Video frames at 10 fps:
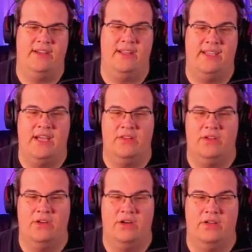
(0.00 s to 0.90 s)
down
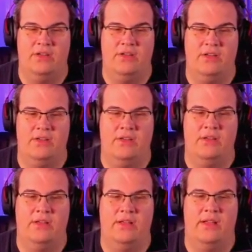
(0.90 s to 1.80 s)
encounter card,
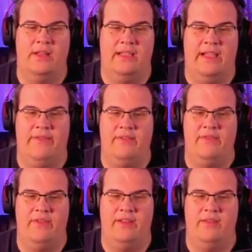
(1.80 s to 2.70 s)
give
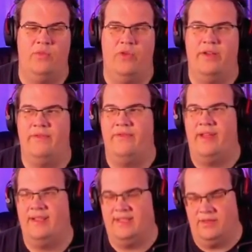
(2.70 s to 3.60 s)
the villain one
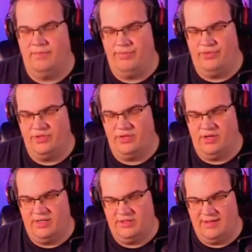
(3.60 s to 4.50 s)
face down boost card.